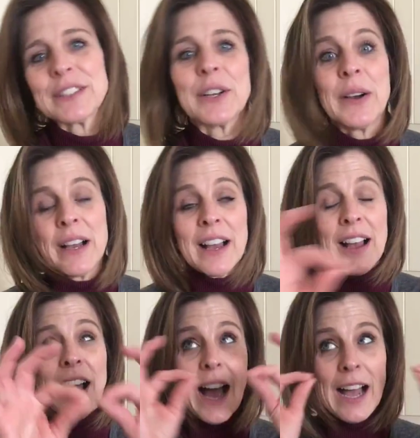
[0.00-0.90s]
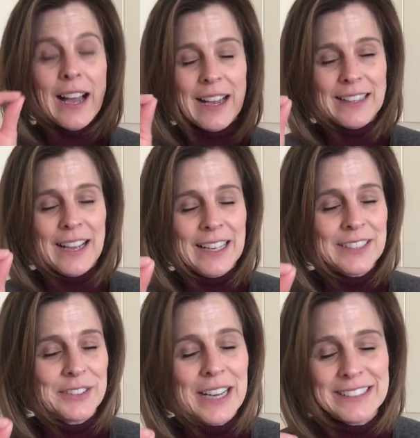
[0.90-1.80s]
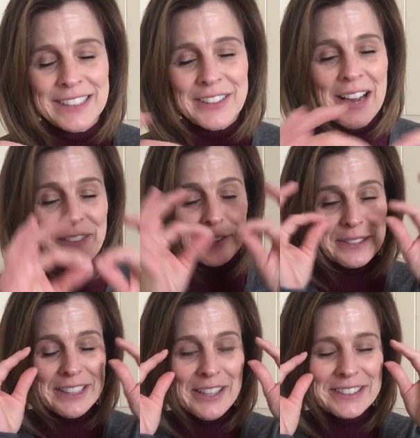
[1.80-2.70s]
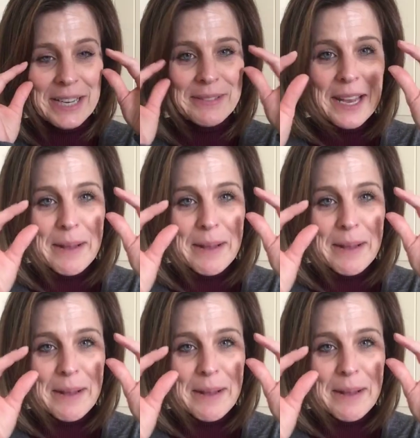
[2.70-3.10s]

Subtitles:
So I have a really hard time with that.